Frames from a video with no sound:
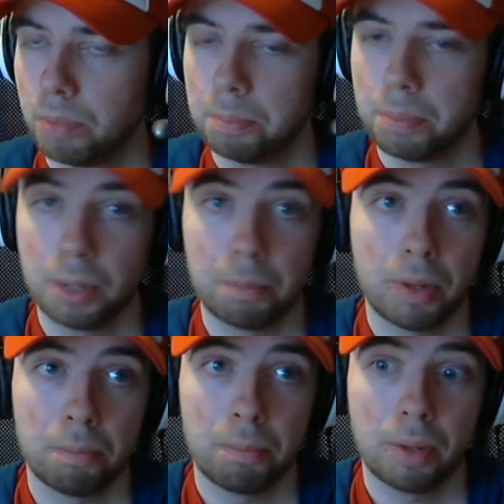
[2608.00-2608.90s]

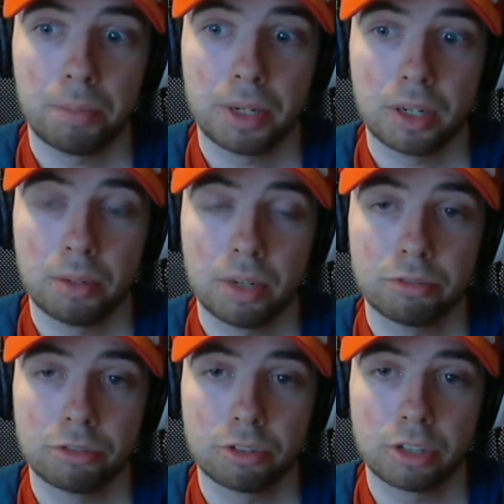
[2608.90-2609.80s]
I
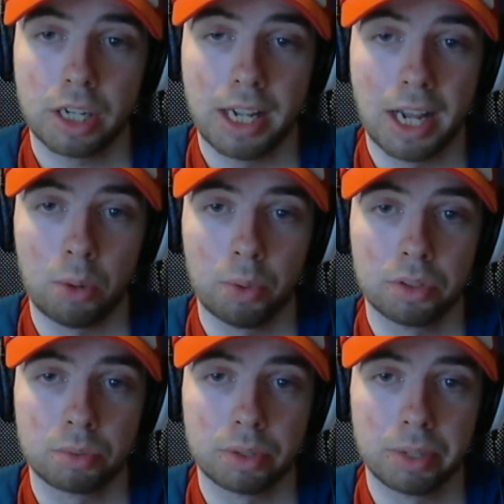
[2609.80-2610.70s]
forgot what
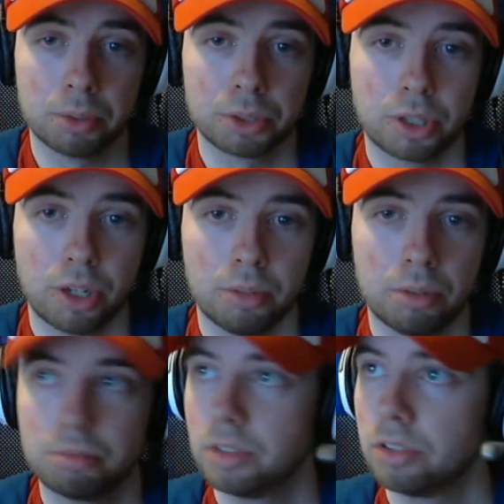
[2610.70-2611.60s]
this replay was called,
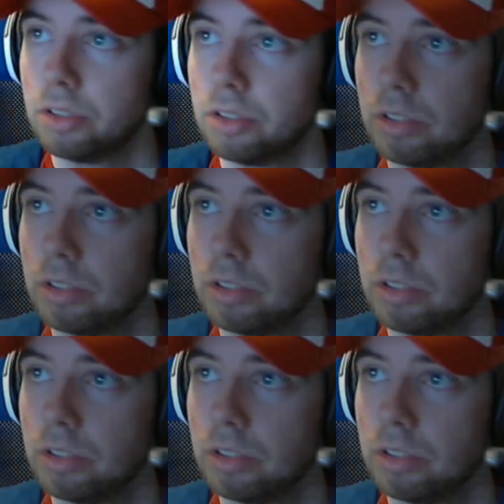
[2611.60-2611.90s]
but screw